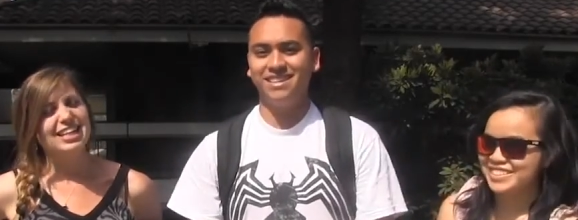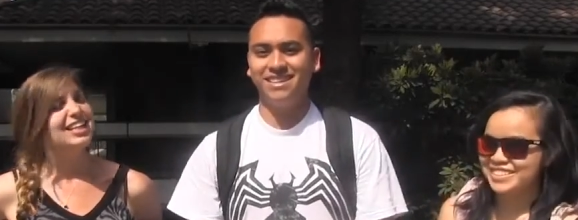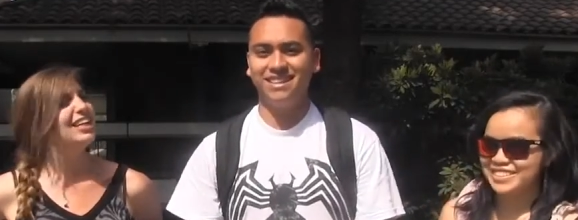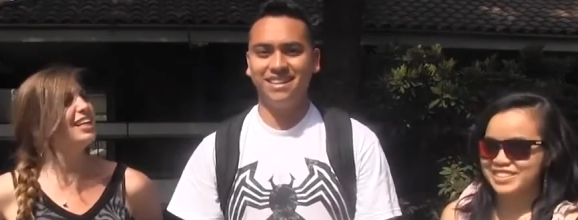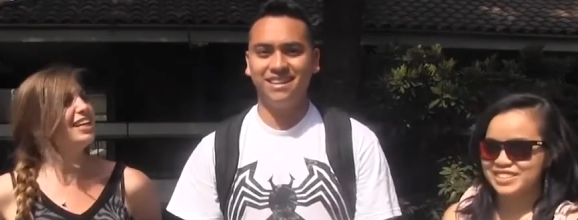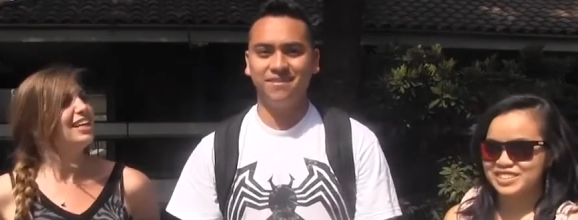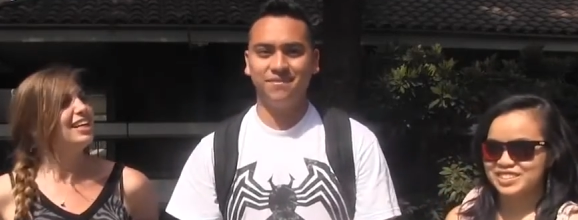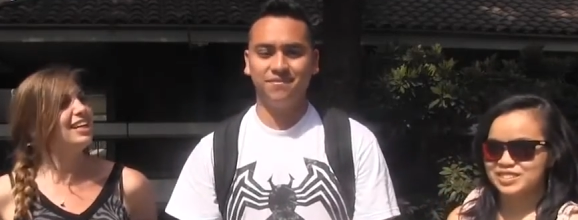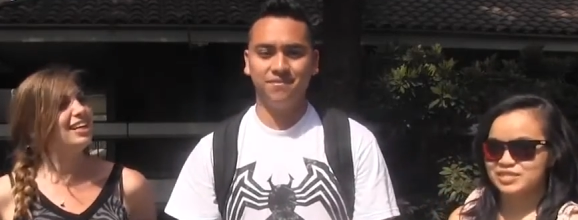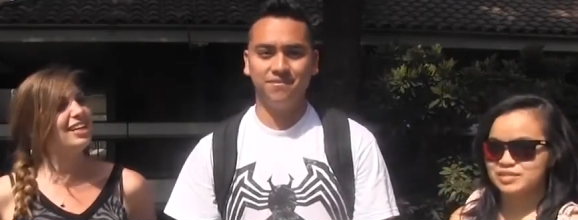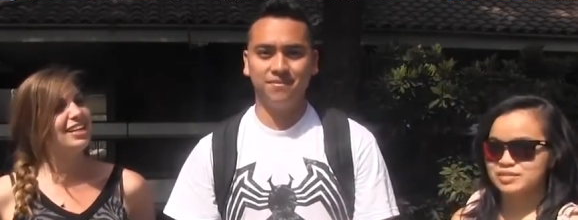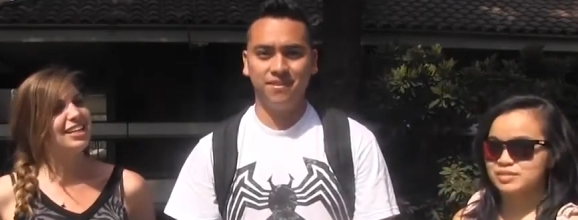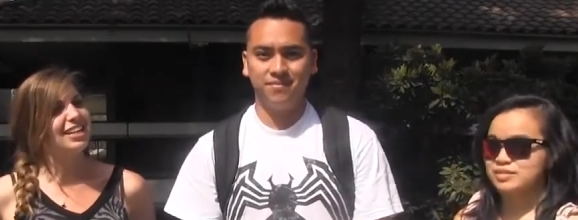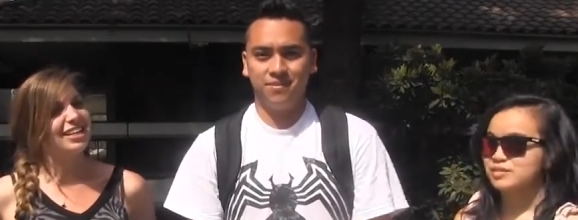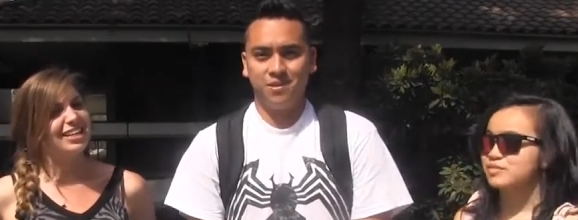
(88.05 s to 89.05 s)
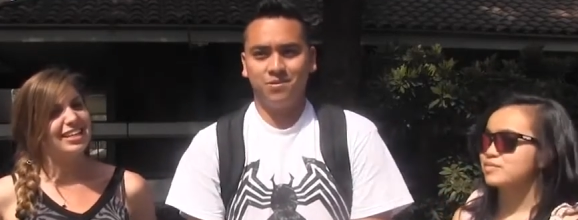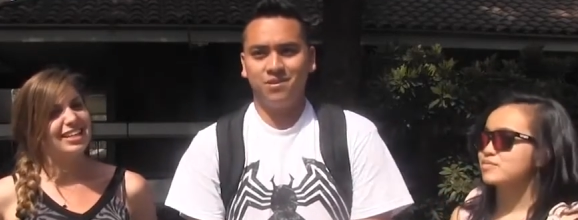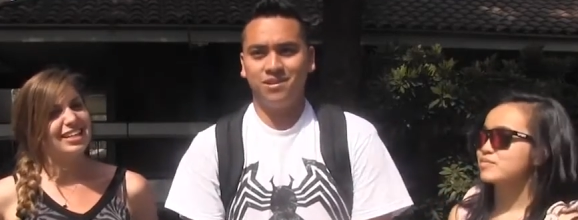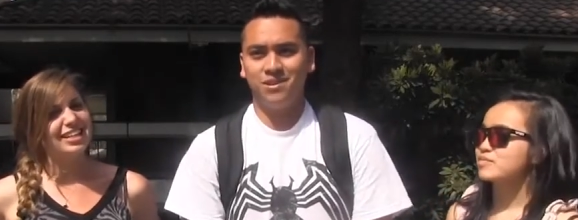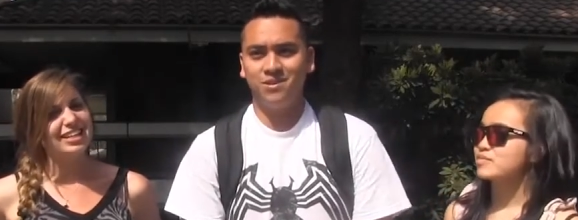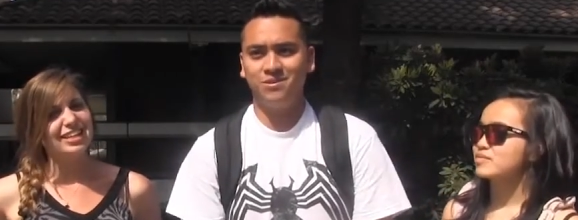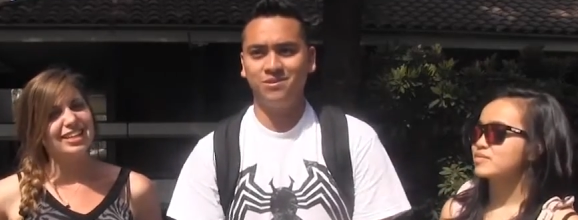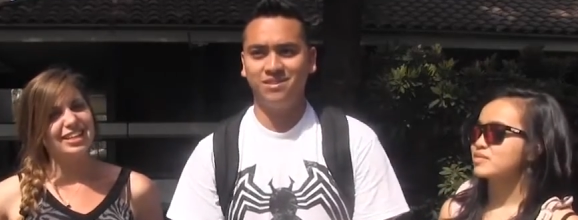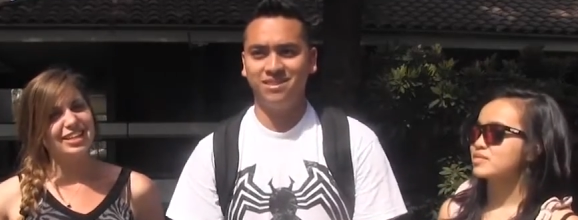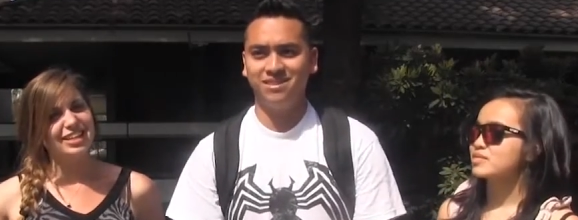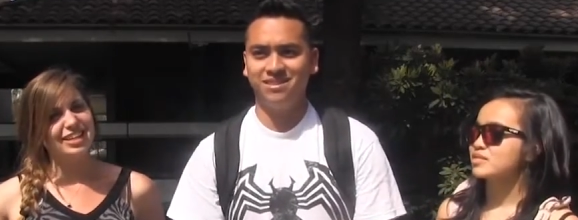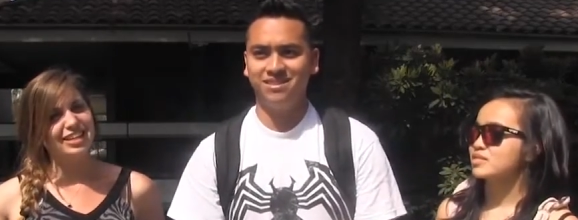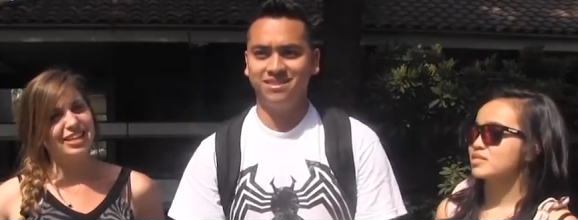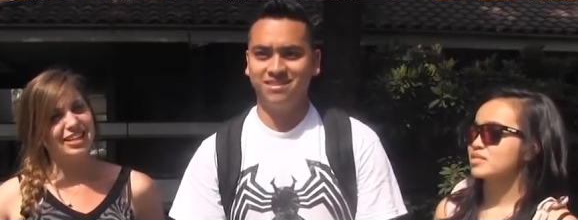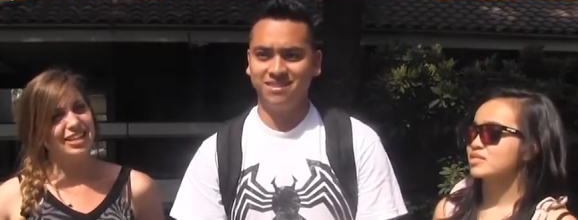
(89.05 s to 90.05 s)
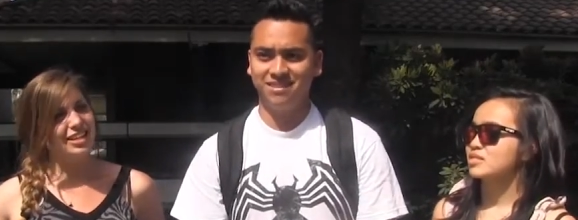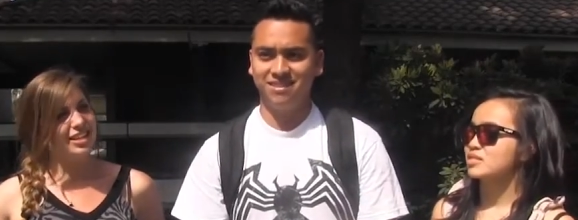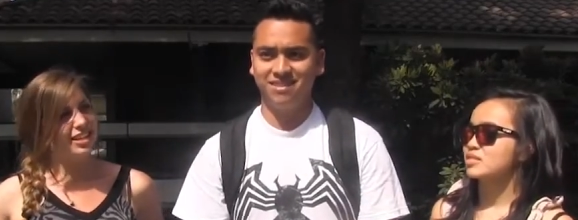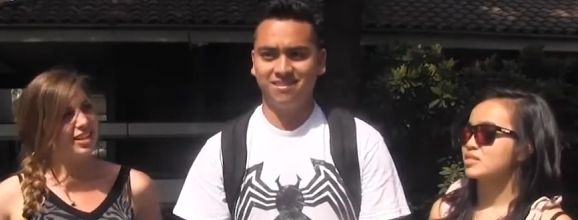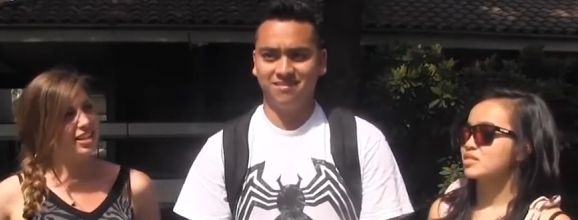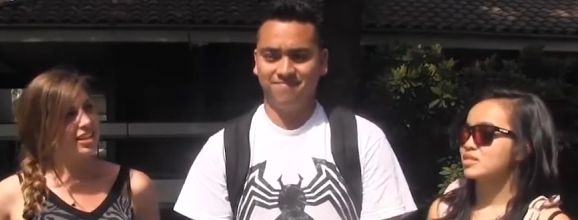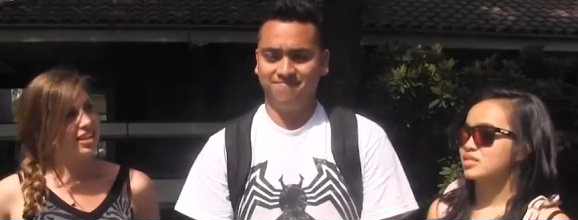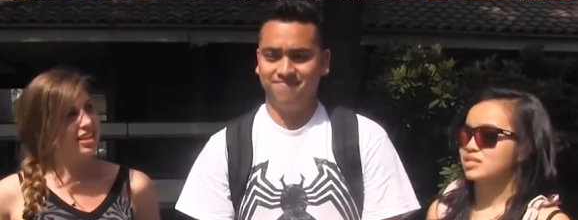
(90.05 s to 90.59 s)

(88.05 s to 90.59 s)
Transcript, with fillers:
Speaker 1: like, if, if no one knows, then it's like,